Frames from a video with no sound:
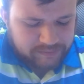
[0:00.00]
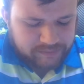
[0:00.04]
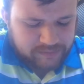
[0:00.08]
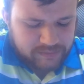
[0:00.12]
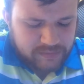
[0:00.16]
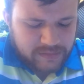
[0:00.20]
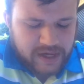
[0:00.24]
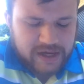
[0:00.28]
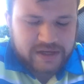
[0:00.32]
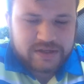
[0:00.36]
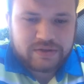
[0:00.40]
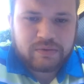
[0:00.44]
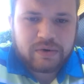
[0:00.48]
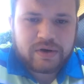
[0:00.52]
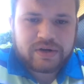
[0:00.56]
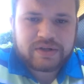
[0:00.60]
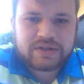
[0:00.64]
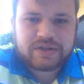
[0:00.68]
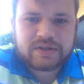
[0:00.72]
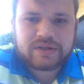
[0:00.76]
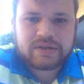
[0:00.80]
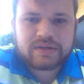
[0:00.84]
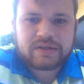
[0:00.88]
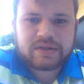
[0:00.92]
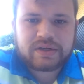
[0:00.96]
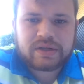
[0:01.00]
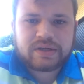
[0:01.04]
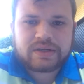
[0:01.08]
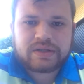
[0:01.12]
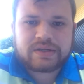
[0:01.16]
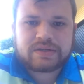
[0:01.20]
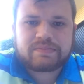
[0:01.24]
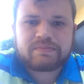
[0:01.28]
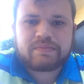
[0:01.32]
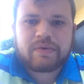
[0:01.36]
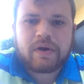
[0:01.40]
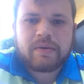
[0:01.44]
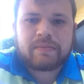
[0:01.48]
Next question
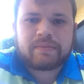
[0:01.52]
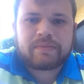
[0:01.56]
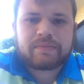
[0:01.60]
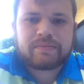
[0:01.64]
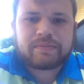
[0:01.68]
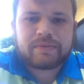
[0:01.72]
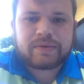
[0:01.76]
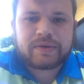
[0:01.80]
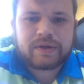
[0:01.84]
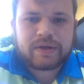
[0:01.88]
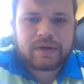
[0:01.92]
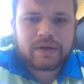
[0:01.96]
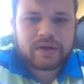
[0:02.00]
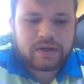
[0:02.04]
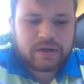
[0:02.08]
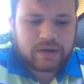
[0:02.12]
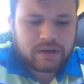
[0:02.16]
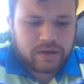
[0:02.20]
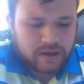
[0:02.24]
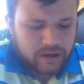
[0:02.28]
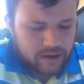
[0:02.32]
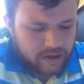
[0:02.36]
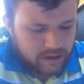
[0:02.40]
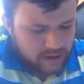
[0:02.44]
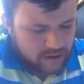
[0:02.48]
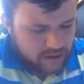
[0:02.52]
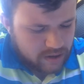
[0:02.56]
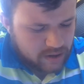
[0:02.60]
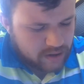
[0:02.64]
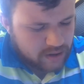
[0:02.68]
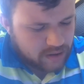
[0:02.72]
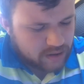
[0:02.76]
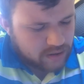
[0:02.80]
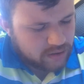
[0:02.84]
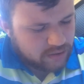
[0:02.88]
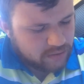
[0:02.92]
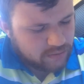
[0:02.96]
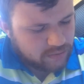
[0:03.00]
is probably
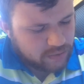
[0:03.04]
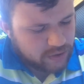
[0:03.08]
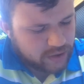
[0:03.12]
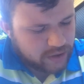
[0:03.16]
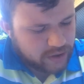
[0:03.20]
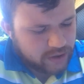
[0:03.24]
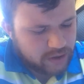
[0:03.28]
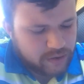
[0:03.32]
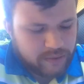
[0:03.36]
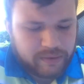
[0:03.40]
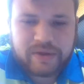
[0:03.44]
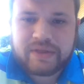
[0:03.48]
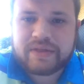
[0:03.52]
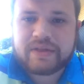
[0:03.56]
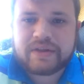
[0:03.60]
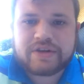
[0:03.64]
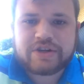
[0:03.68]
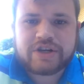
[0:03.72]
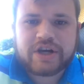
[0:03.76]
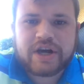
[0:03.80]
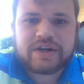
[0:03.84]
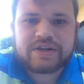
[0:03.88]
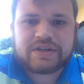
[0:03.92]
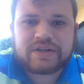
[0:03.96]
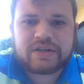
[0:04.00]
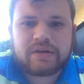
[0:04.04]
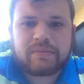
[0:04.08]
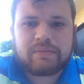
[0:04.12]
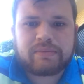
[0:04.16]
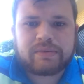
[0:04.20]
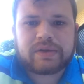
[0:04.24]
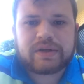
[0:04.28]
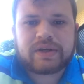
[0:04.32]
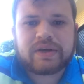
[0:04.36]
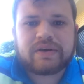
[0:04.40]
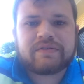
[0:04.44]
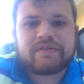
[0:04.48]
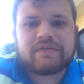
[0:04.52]
we're gonna go with the changing the
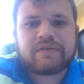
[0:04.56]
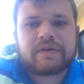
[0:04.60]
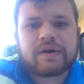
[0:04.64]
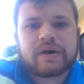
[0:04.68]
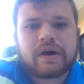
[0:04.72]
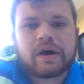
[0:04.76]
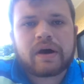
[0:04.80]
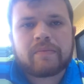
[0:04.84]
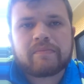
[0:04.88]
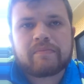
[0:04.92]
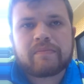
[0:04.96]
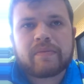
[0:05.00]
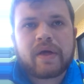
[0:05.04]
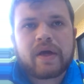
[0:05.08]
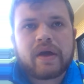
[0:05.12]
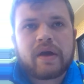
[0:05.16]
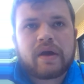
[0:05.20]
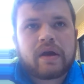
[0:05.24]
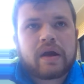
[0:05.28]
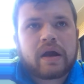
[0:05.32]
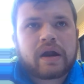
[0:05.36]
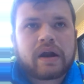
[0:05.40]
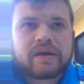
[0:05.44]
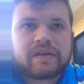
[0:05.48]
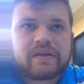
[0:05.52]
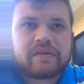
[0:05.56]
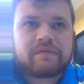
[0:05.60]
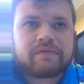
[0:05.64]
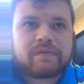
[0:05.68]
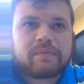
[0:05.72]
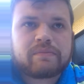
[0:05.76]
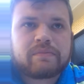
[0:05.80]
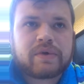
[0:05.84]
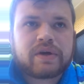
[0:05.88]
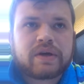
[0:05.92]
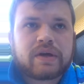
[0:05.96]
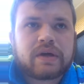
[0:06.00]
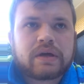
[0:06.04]
belief. And I think for
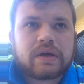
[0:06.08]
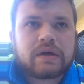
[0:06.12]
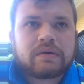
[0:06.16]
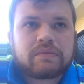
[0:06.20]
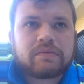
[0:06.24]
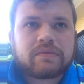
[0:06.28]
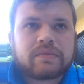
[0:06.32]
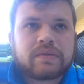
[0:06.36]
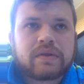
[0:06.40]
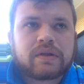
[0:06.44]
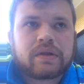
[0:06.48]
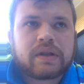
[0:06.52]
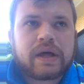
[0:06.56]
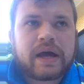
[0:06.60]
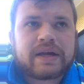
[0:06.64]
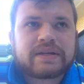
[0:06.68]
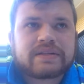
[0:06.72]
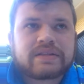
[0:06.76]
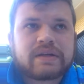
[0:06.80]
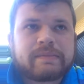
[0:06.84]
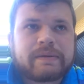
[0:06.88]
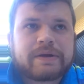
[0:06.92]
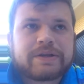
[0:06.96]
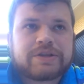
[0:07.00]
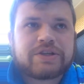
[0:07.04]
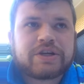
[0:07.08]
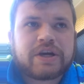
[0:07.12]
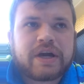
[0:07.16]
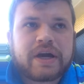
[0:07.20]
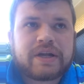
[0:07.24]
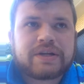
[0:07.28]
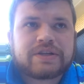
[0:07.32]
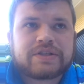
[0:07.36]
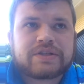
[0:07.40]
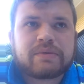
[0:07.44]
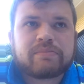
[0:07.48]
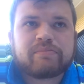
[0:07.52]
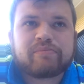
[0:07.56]
me, the last time I
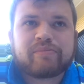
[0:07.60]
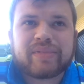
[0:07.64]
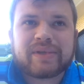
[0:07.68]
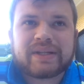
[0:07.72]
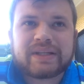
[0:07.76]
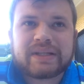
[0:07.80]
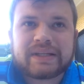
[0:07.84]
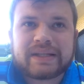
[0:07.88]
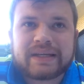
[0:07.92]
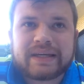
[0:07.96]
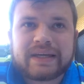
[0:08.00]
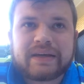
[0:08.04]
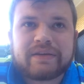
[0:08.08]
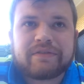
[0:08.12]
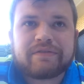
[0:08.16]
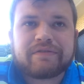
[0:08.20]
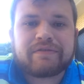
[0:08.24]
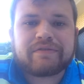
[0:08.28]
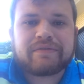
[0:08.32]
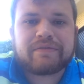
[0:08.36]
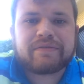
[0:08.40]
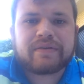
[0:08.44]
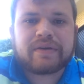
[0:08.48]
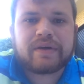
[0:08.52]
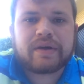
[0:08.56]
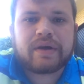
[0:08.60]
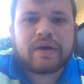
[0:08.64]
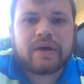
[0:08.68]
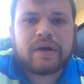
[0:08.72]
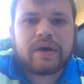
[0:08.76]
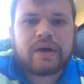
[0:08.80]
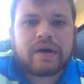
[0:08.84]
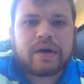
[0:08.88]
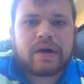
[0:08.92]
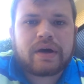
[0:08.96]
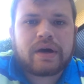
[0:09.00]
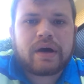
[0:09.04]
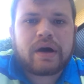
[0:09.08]
changed a belief
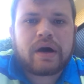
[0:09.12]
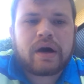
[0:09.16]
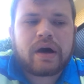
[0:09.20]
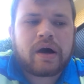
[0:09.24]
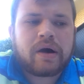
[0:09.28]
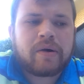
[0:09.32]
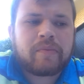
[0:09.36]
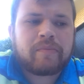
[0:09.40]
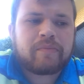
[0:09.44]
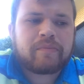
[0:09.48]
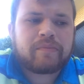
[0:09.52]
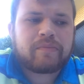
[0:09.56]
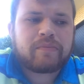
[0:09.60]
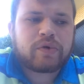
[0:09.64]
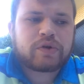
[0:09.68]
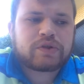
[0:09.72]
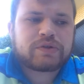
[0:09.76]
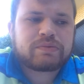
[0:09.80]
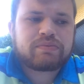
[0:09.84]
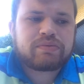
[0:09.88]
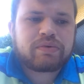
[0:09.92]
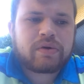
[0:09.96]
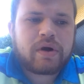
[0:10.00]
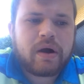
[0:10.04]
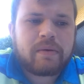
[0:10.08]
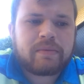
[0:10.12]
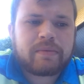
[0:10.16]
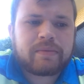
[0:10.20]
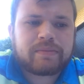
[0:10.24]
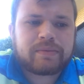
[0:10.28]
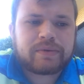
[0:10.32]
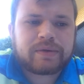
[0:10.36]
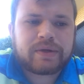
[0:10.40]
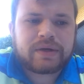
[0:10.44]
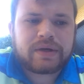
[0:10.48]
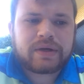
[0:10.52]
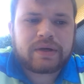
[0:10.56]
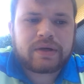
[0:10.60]
was
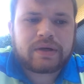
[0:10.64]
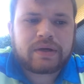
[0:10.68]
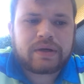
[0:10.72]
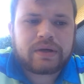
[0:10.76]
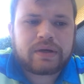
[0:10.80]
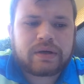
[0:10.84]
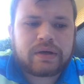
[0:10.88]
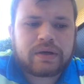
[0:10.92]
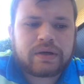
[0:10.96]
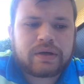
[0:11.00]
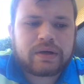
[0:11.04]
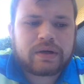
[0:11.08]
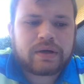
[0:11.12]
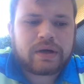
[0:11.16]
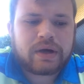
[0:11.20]
probably